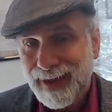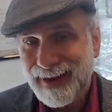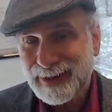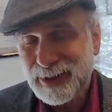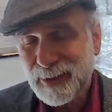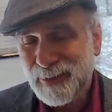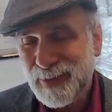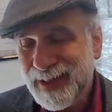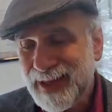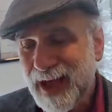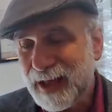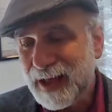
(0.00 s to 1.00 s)
And so,
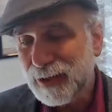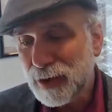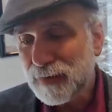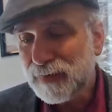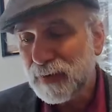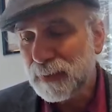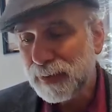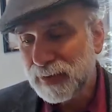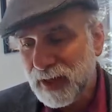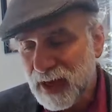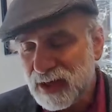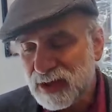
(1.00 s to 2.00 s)
really, I look for
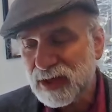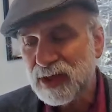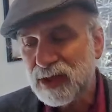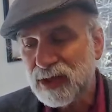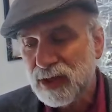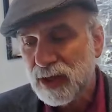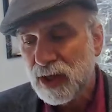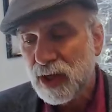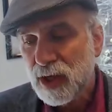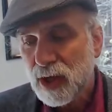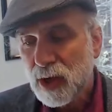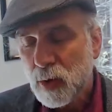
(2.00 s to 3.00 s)
places
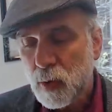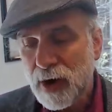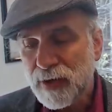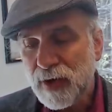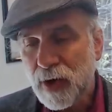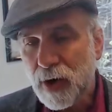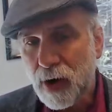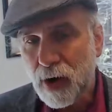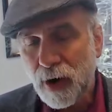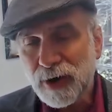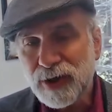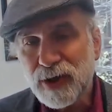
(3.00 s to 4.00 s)
where there
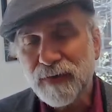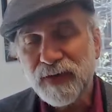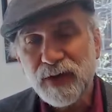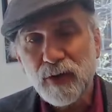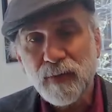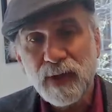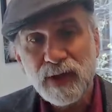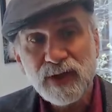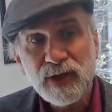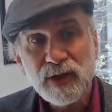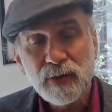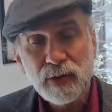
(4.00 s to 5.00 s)
aren't enough
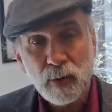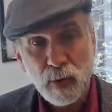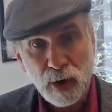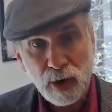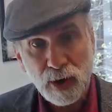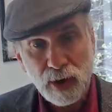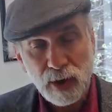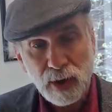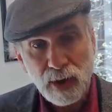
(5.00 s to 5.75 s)
humans to do the work.